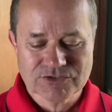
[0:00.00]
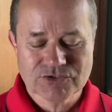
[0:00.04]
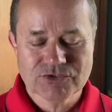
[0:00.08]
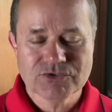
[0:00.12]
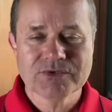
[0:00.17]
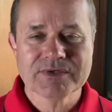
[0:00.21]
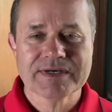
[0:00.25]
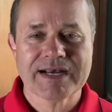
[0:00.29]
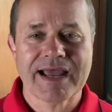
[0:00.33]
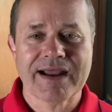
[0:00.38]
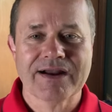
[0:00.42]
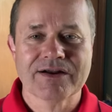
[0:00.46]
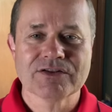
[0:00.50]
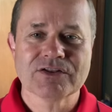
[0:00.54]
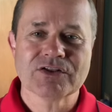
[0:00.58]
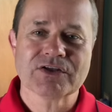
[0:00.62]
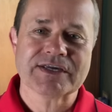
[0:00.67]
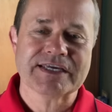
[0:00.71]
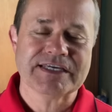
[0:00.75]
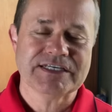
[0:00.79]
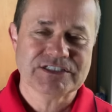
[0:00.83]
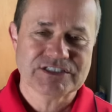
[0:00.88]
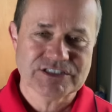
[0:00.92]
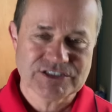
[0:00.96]
You and I are
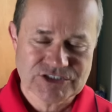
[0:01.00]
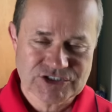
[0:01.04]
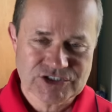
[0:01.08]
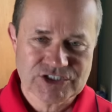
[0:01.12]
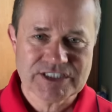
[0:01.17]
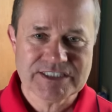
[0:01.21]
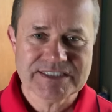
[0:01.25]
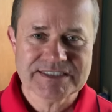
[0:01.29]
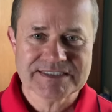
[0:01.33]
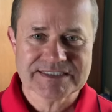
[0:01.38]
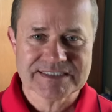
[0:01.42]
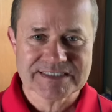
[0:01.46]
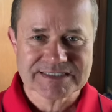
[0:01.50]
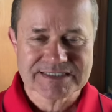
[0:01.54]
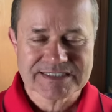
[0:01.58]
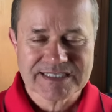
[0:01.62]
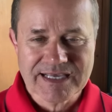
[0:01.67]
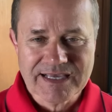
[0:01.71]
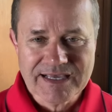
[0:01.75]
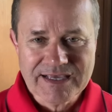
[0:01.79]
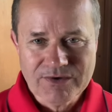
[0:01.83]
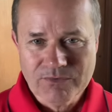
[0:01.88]
looking to Jesus.